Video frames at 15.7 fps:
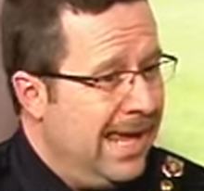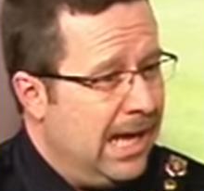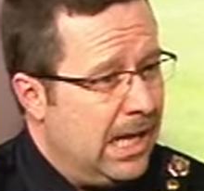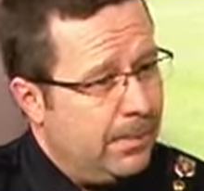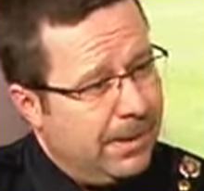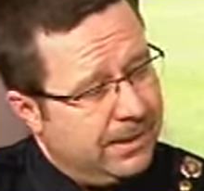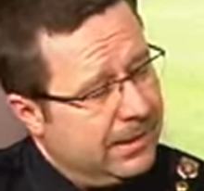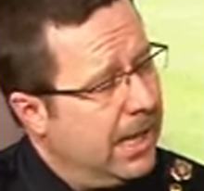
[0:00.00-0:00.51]
and
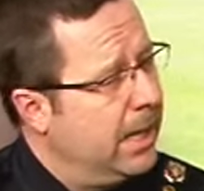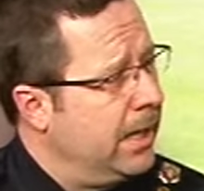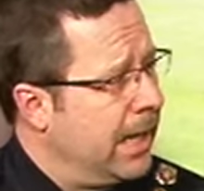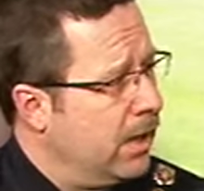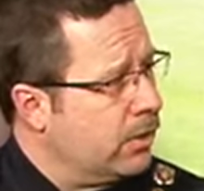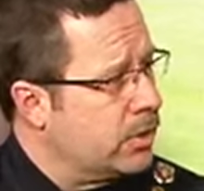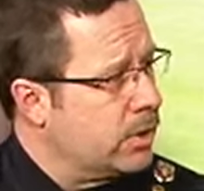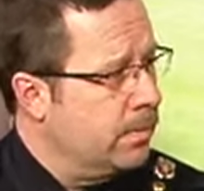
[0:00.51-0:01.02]
about
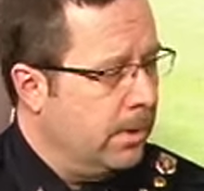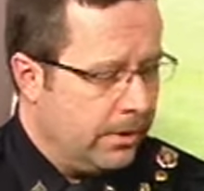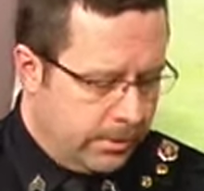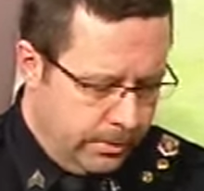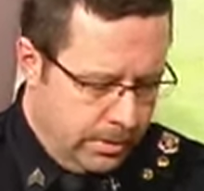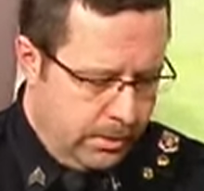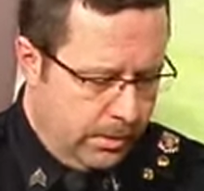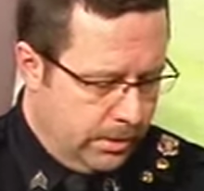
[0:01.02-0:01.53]
$10 a
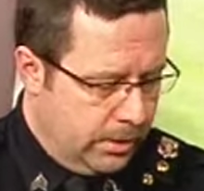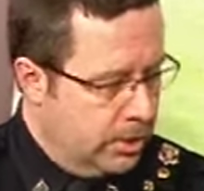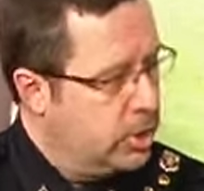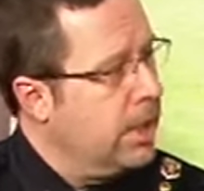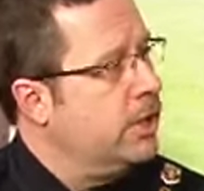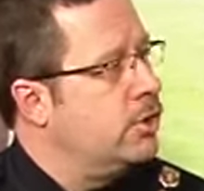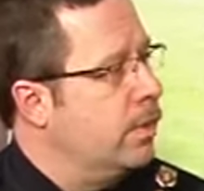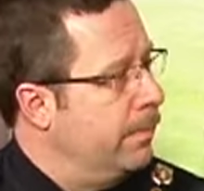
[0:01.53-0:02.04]
month to
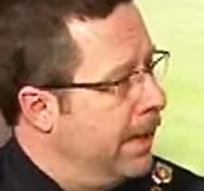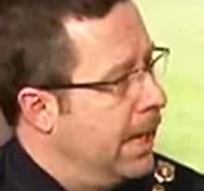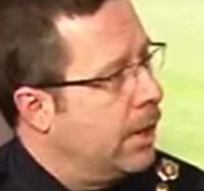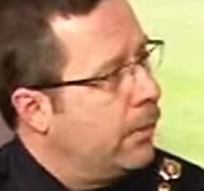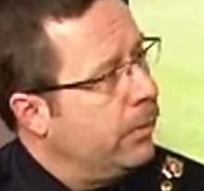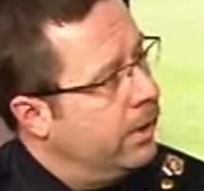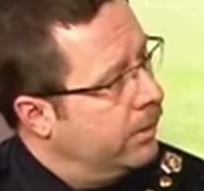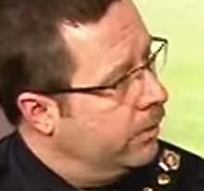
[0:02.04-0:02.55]
change the
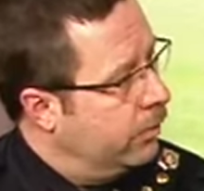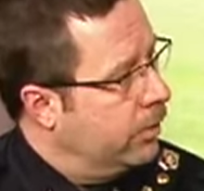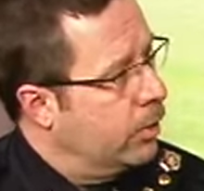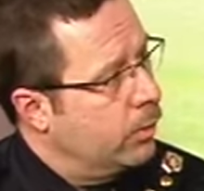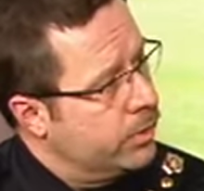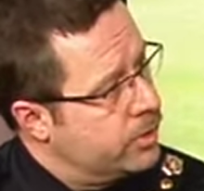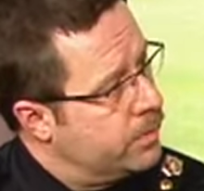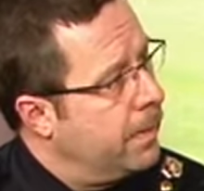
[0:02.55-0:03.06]
battery and the
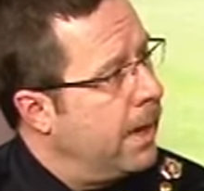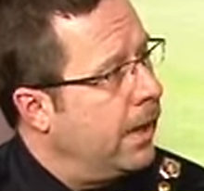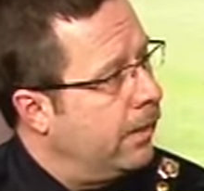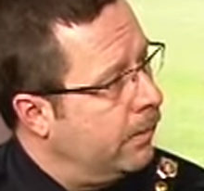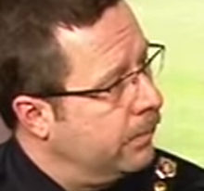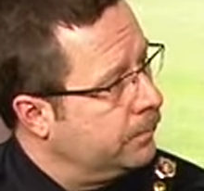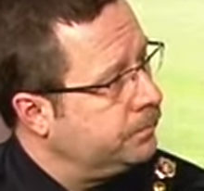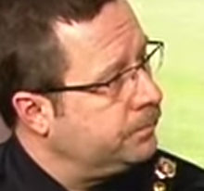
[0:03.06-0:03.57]
wristband.